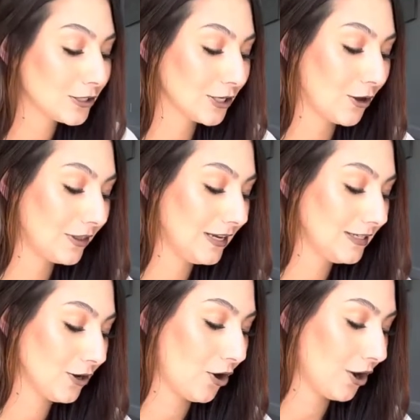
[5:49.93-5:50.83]
So
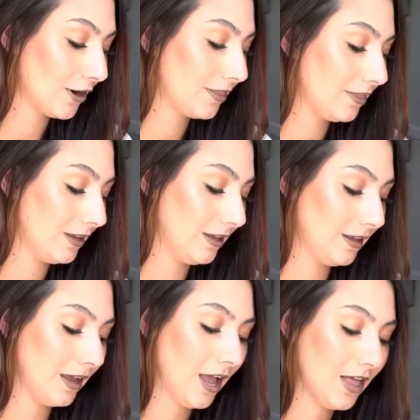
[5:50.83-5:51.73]
these are
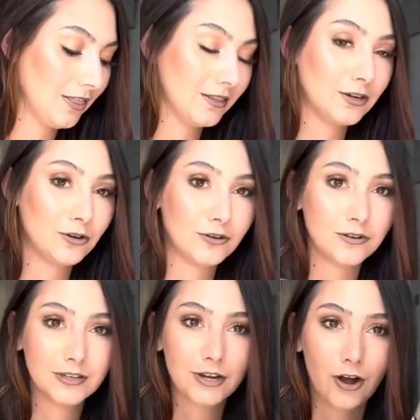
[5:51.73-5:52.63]
the
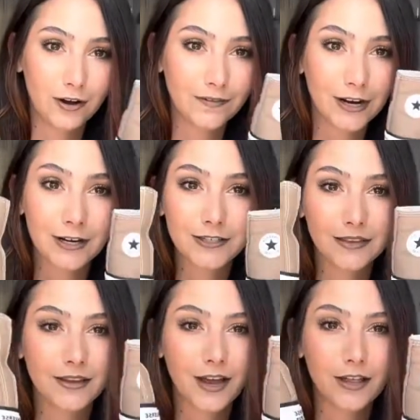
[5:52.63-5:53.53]
little Converse in
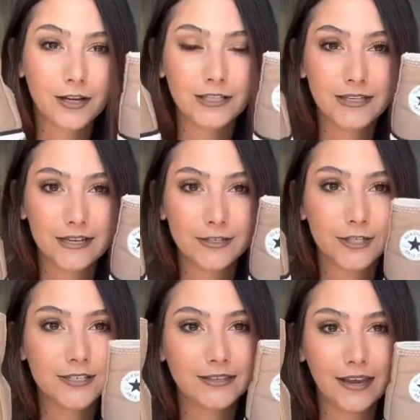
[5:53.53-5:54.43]
the color
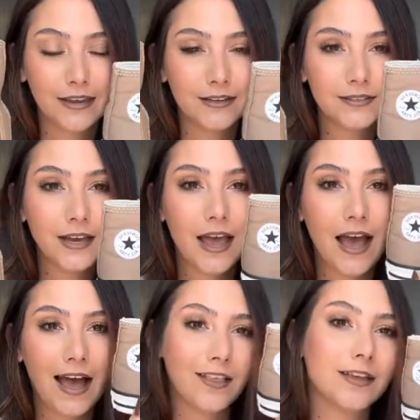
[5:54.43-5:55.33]
Desert Sand.
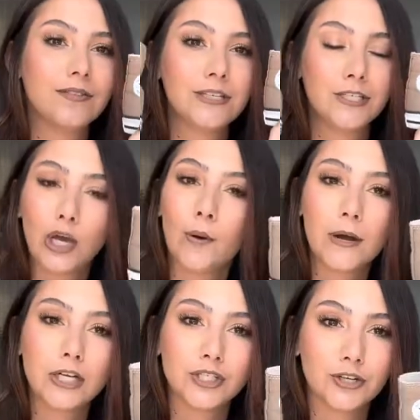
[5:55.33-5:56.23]
I love these so
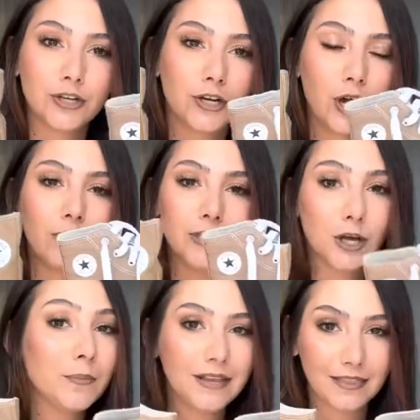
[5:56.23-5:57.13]
much. They're gonna go with so
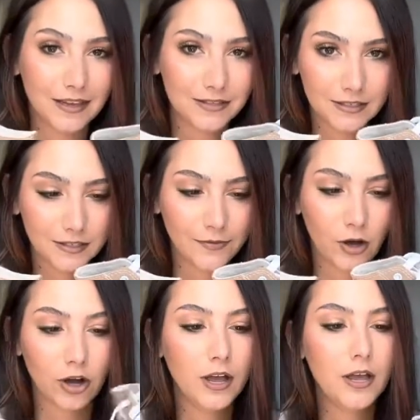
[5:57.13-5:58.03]
many things this
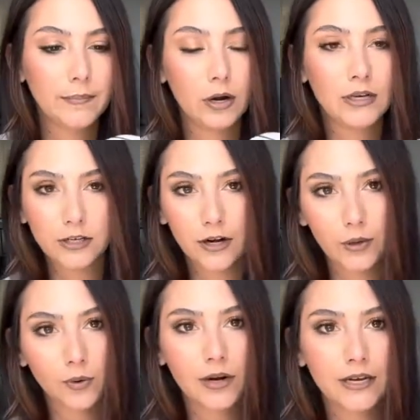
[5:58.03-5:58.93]
fall. Bodie's already
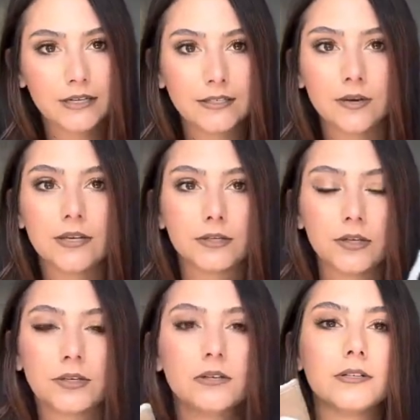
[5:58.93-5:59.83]
wore his, so his are a
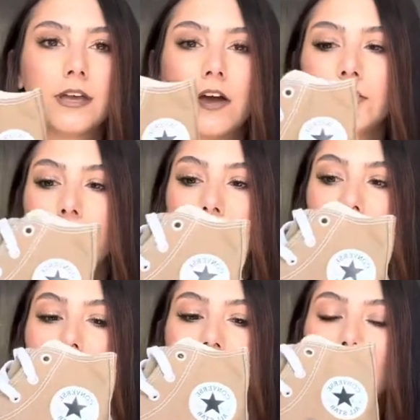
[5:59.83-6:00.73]
little scuffed, but
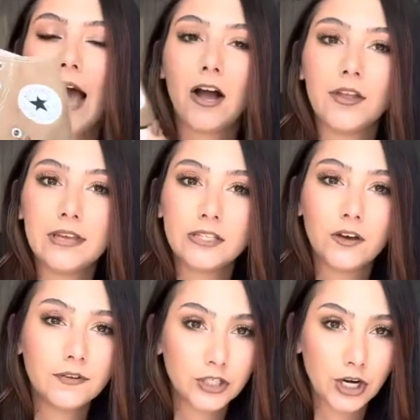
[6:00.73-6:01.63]
I got these
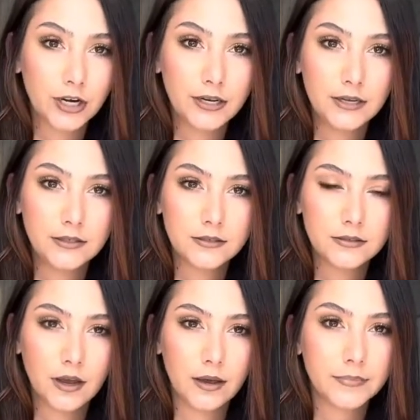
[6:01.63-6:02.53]
off of Journeys
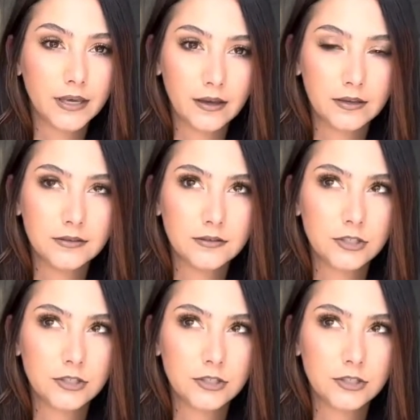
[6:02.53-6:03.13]
um, Kids.